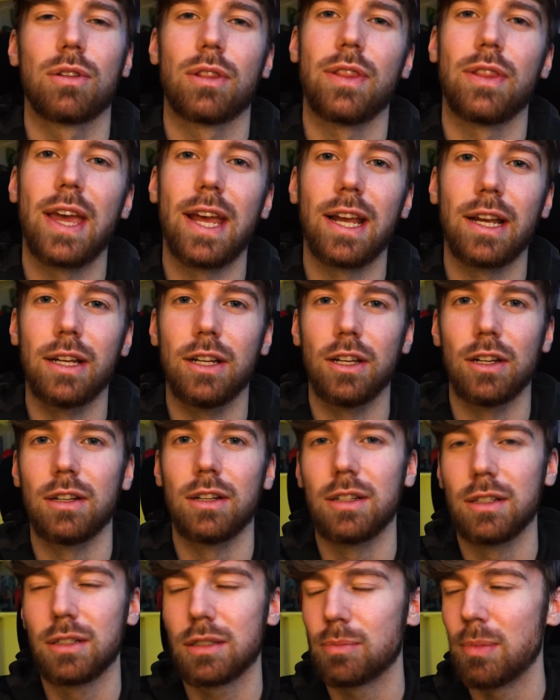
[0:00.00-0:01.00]
Thank
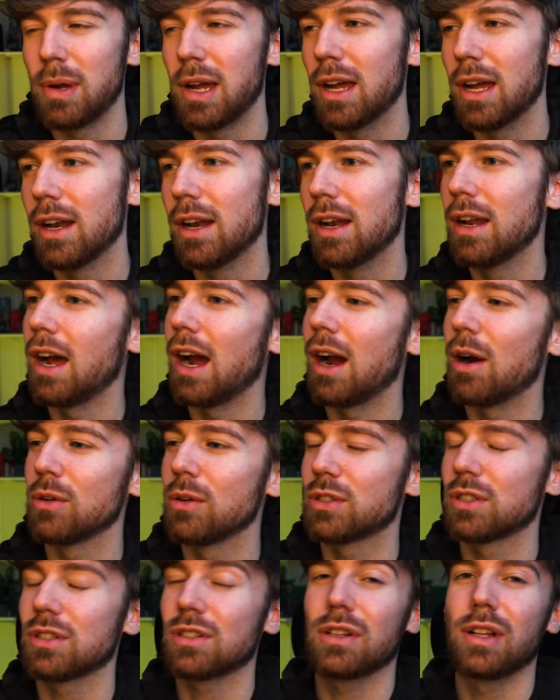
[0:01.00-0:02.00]
goodness, man. I
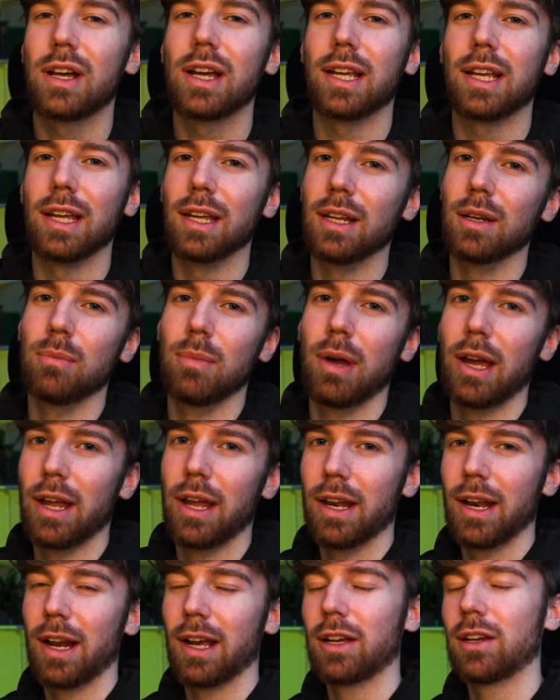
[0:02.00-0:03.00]
was just like in
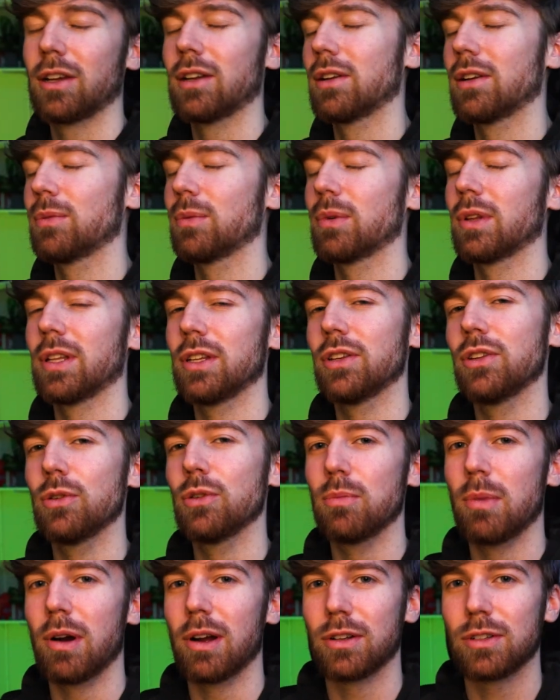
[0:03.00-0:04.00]
bed and I couldn't really
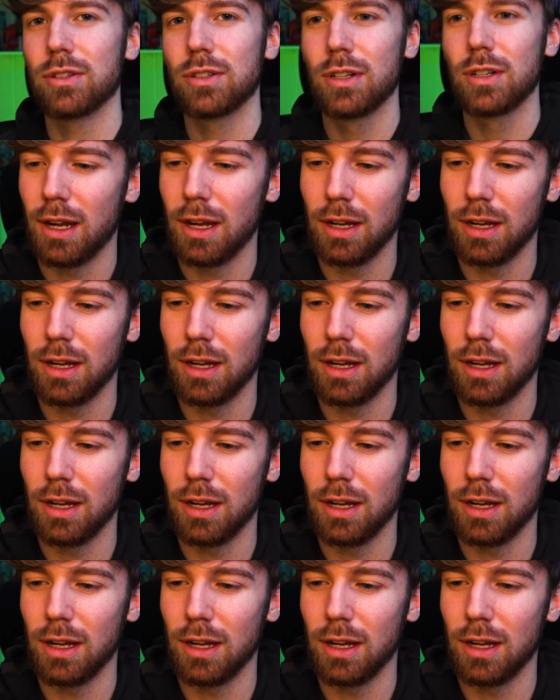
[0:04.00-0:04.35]
do much.